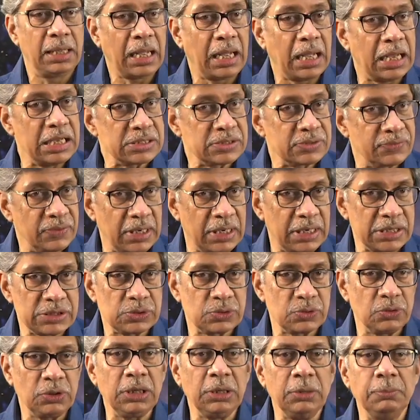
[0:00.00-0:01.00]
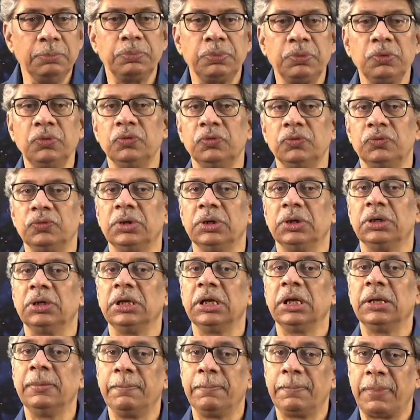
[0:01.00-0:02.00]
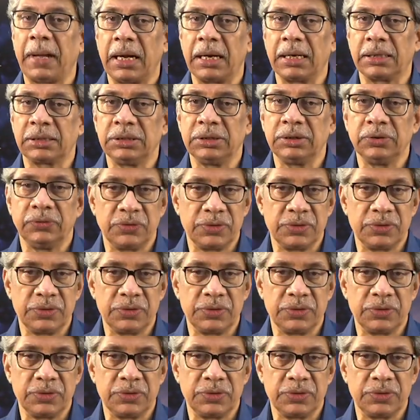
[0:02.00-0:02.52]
as well as to improve the impact